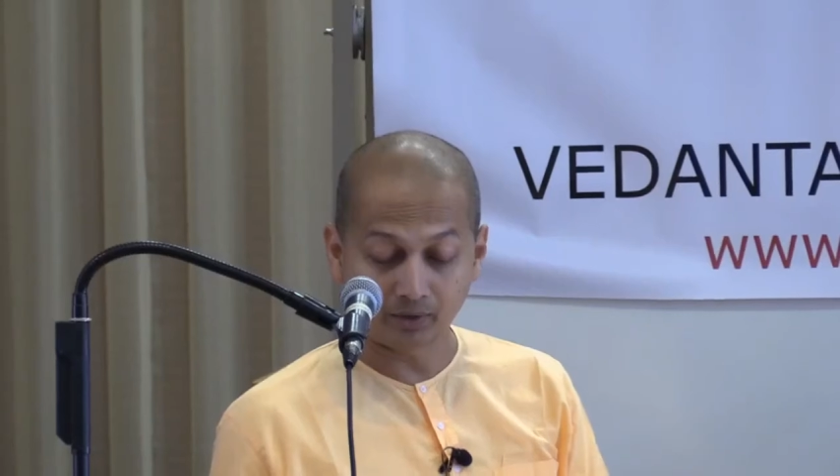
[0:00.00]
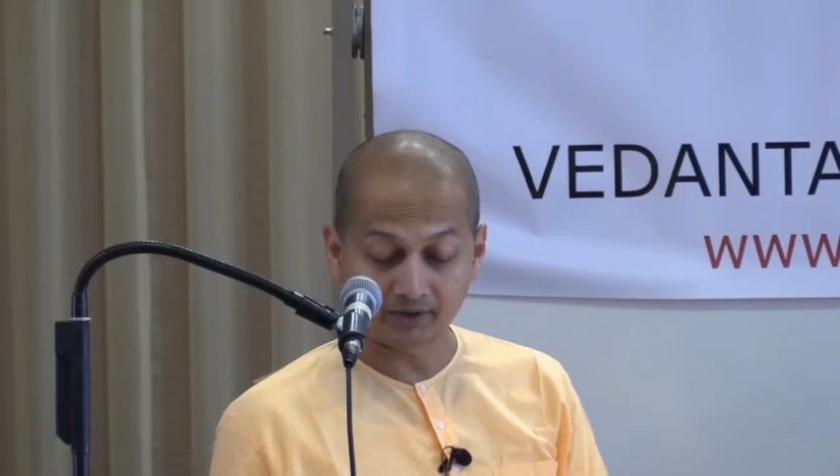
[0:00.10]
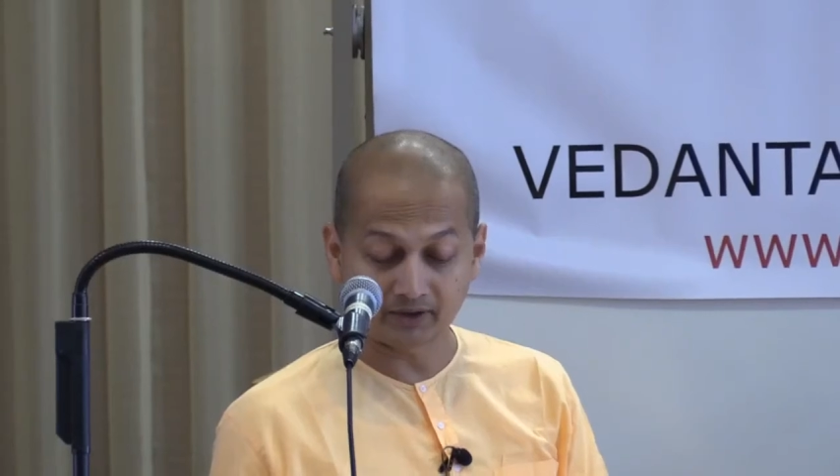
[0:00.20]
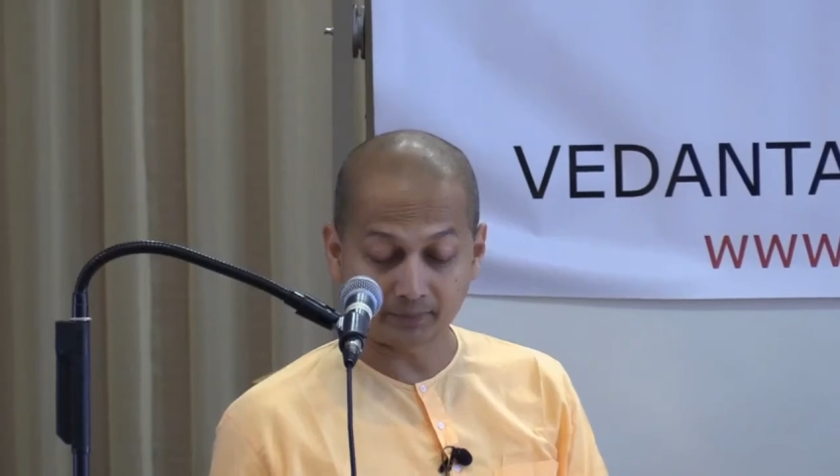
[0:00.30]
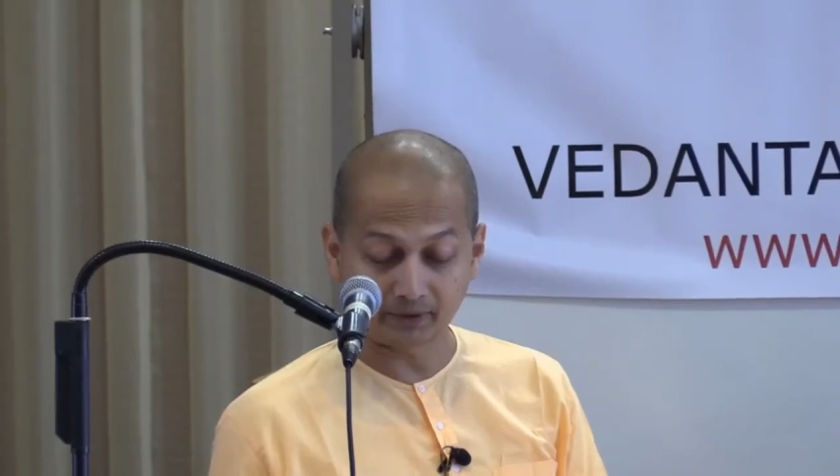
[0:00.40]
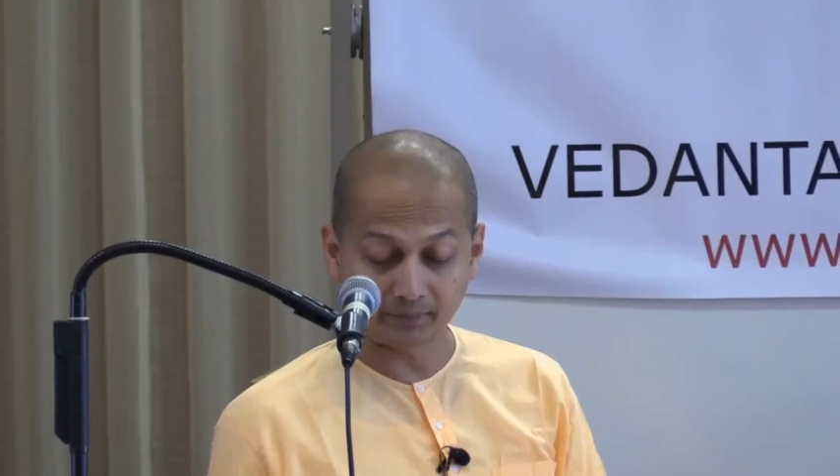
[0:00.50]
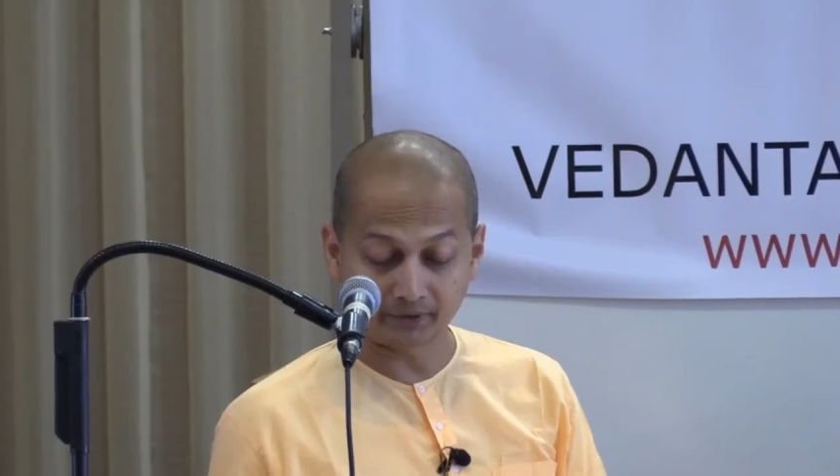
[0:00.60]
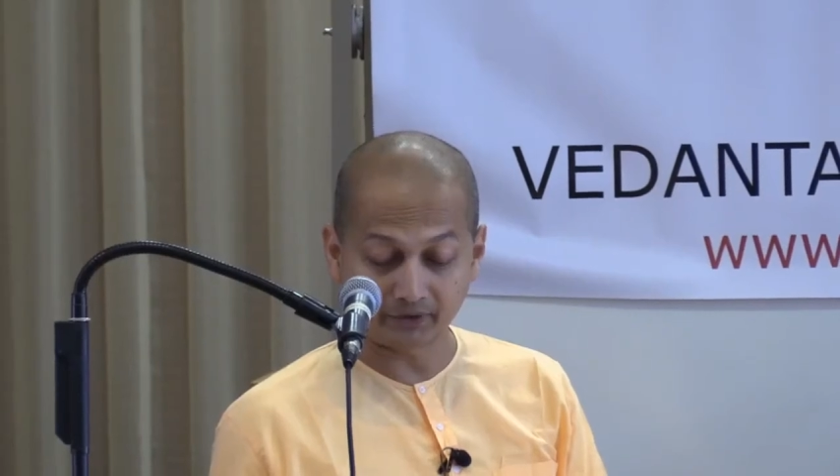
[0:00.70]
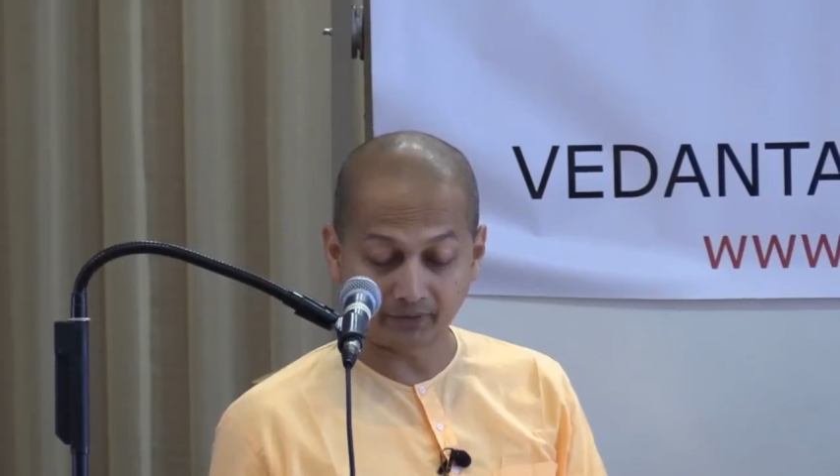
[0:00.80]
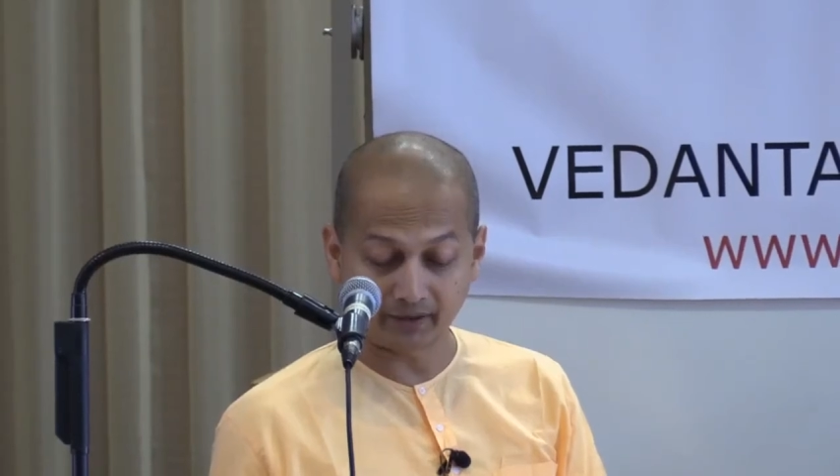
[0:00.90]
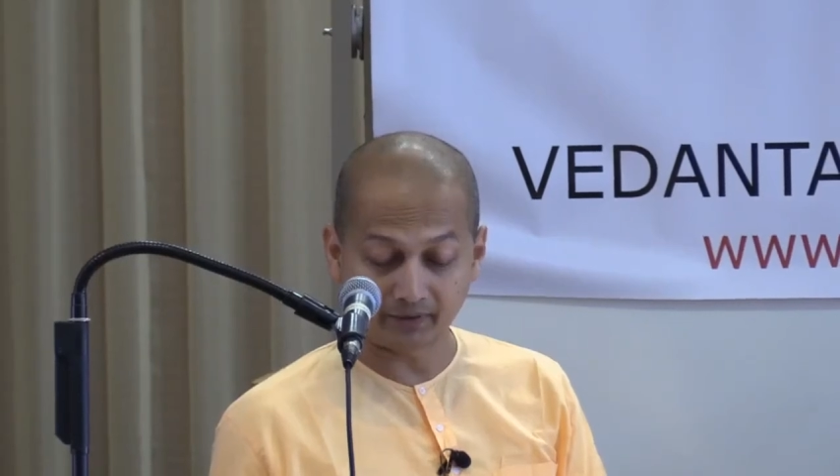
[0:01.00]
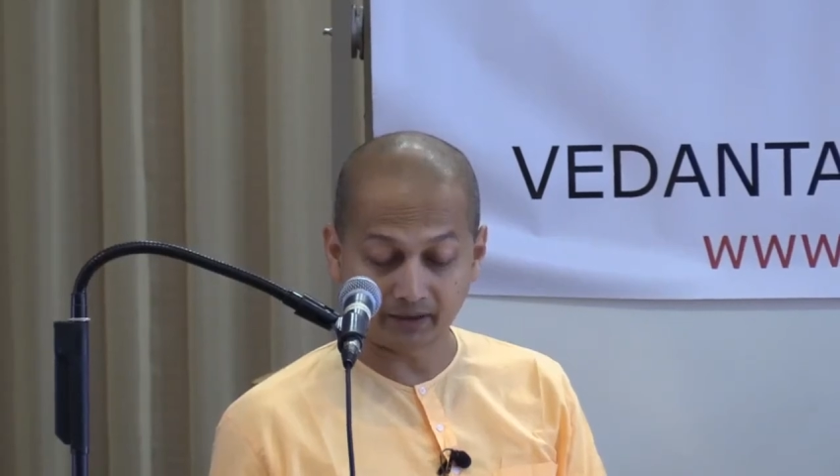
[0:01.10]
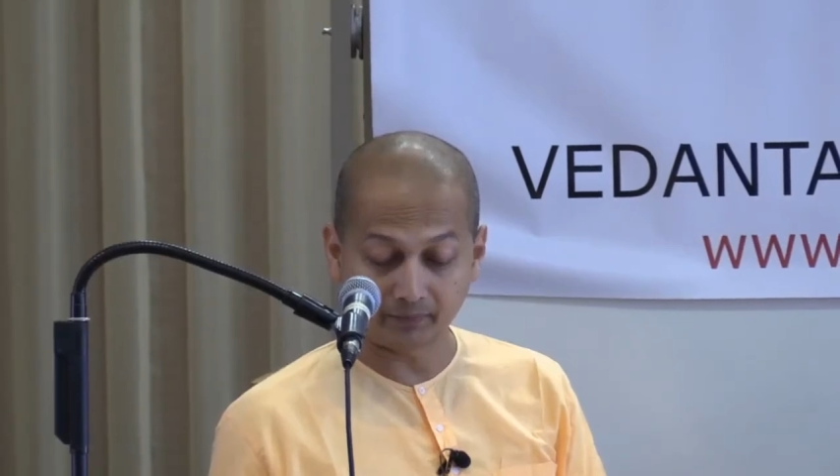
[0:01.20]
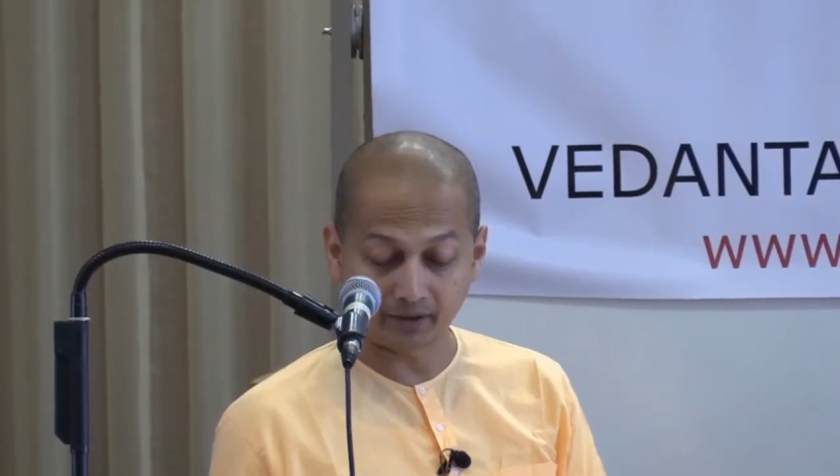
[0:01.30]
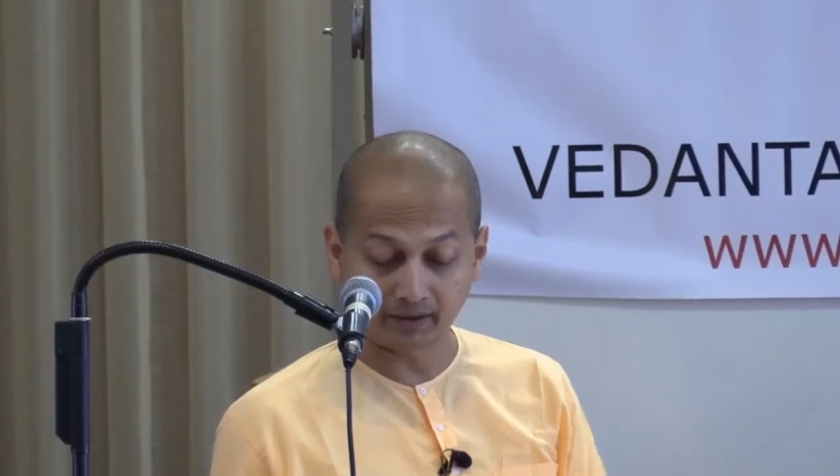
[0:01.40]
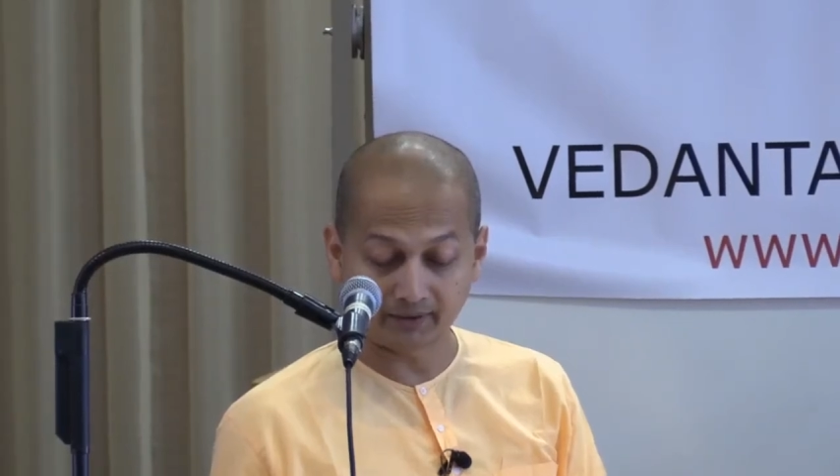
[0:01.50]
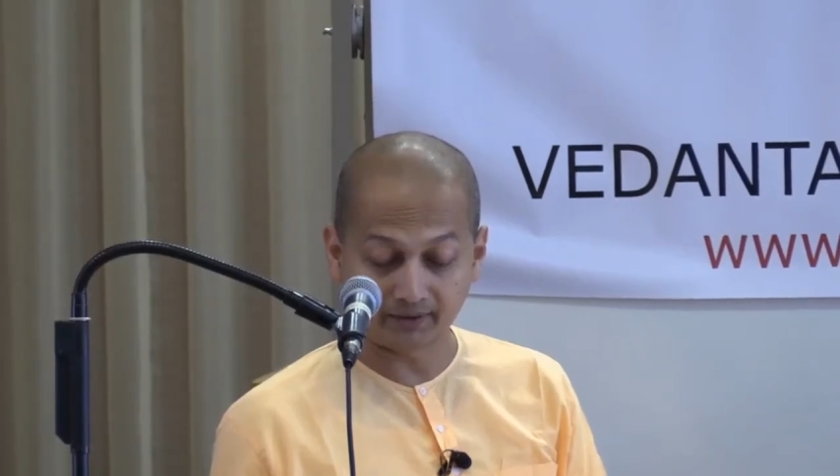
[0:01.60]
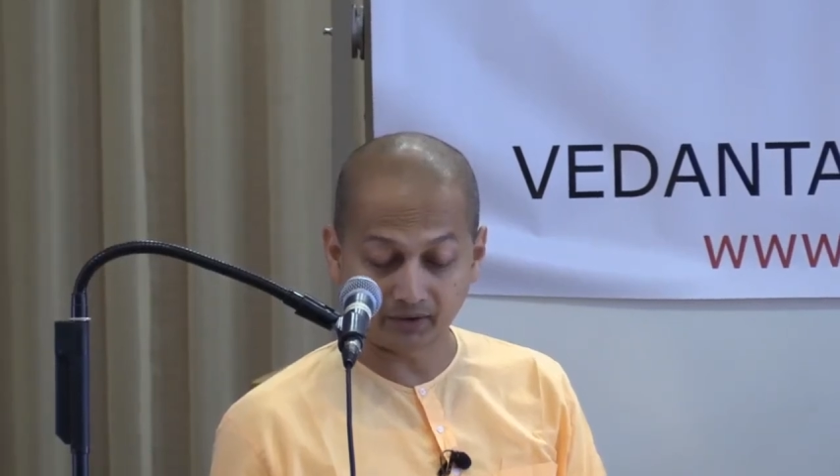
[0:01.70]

What is the purpose of having a body?